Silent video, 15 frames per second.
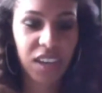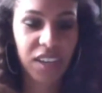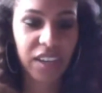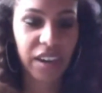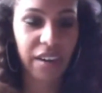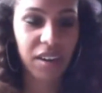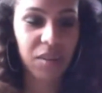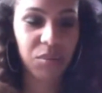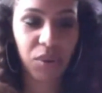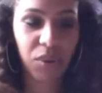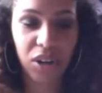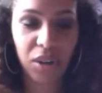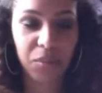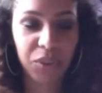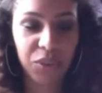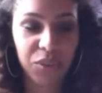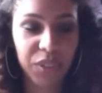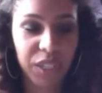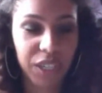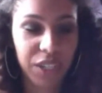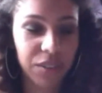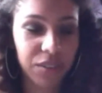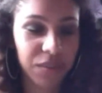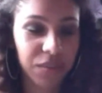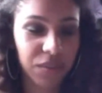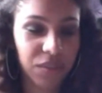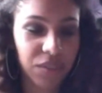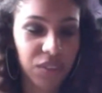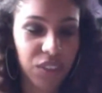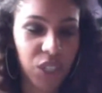Garrett brought up the rear.
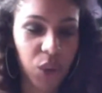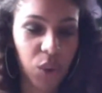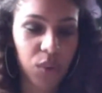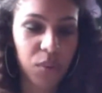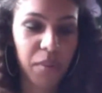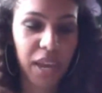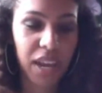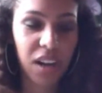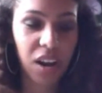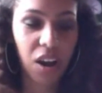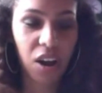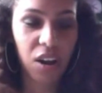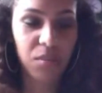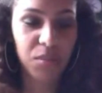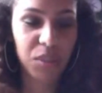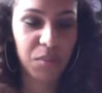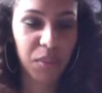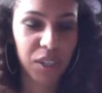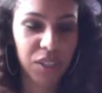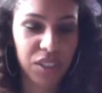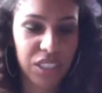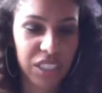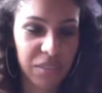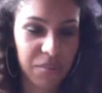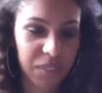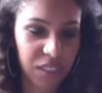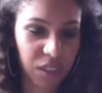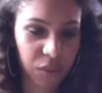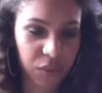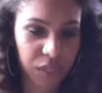The old man-at-arms muttered to
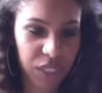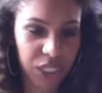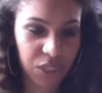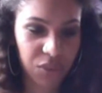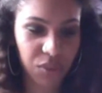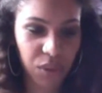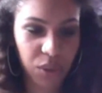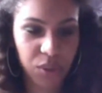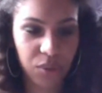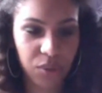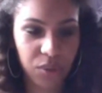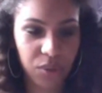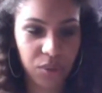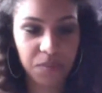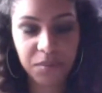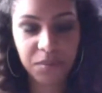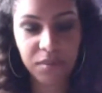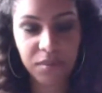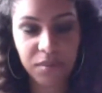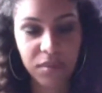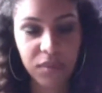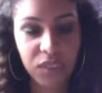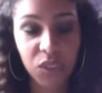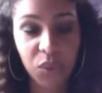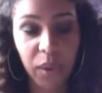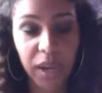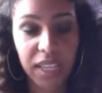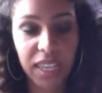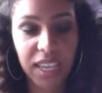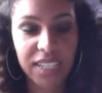himself as he rode.
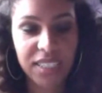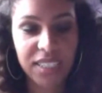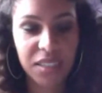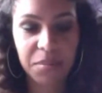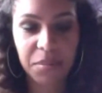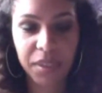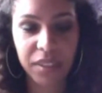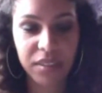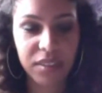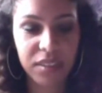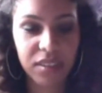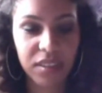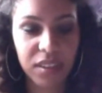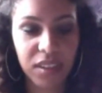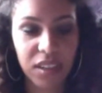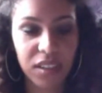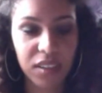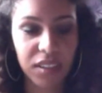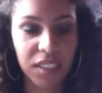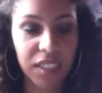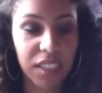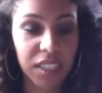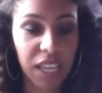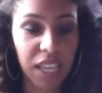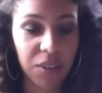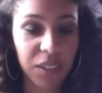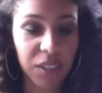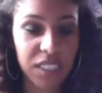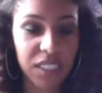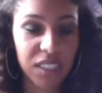Twilight deepened. The
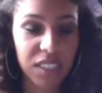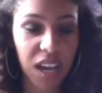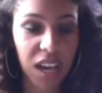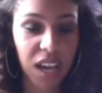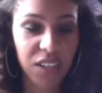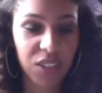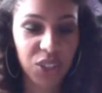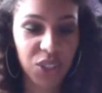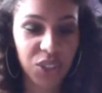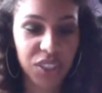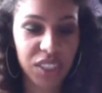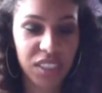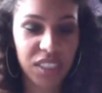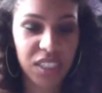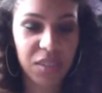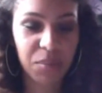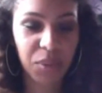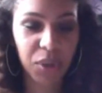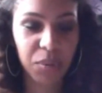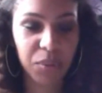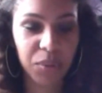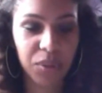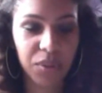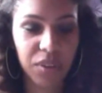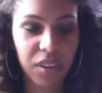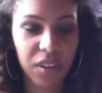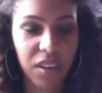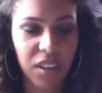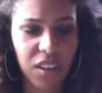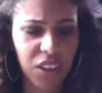cloudless sky turned a deep purple,
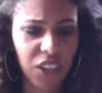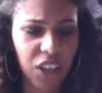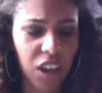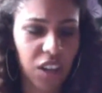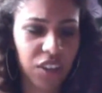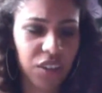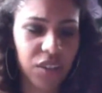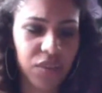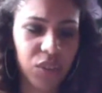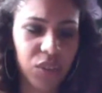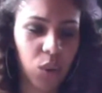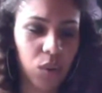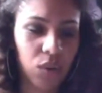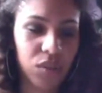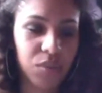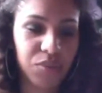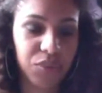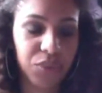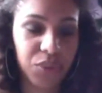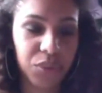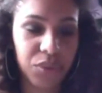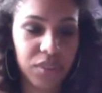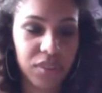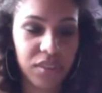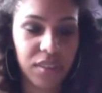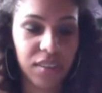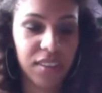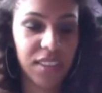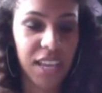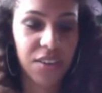the color of an old bruise,
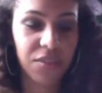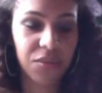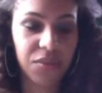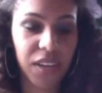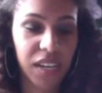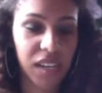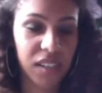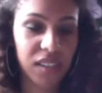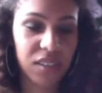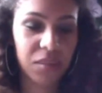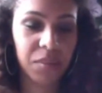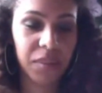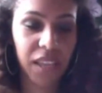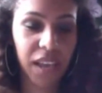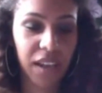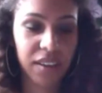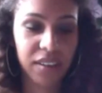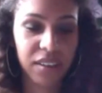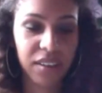then faded to black.